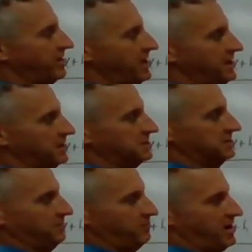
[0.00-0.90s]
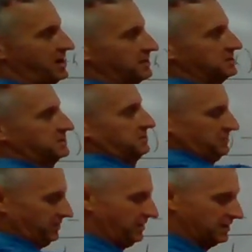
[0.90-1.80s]
x
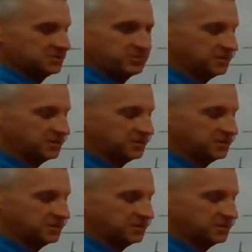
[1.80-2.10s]
minus x